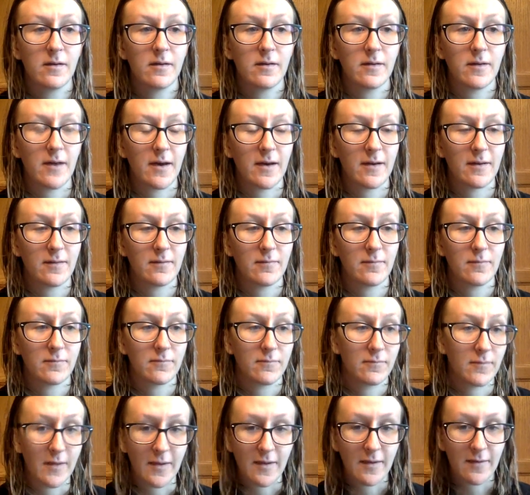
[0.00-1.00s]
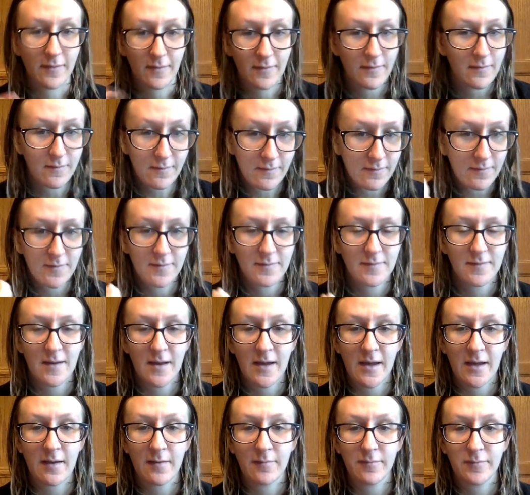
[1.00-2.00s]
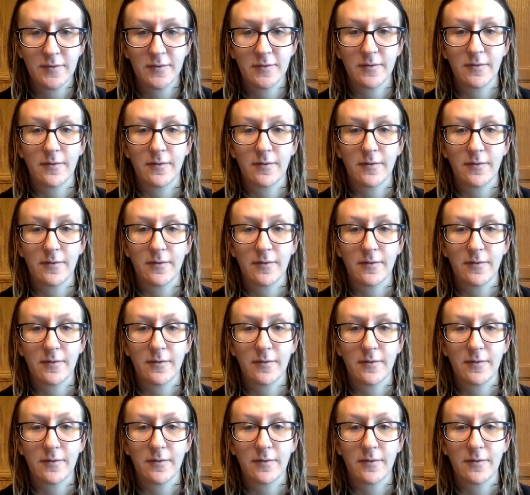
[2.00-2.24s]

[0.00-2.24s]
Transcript: got like snapped